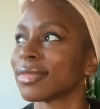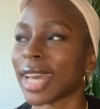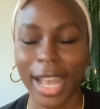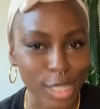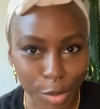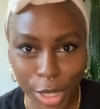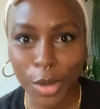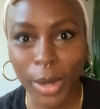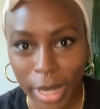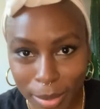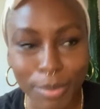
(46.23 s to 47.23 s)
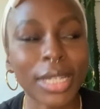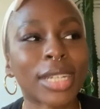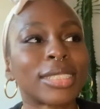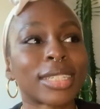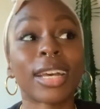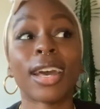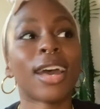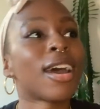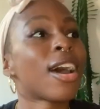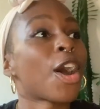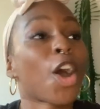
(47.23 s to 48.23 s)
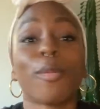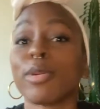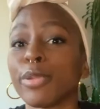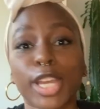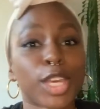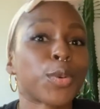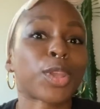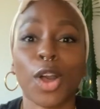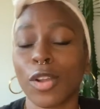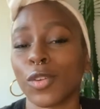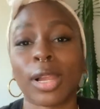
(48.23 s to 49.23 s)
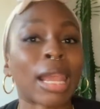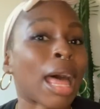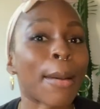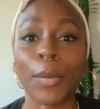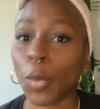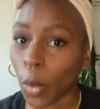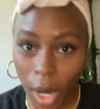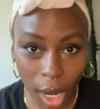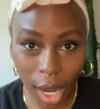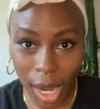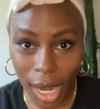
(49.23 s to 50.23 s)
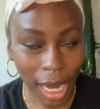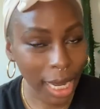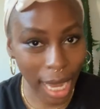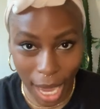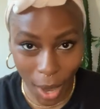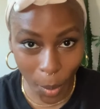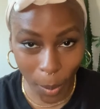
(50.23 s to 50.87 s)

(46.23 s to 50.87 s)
I had to bring you in because I'll be bringing you along for a lot more now.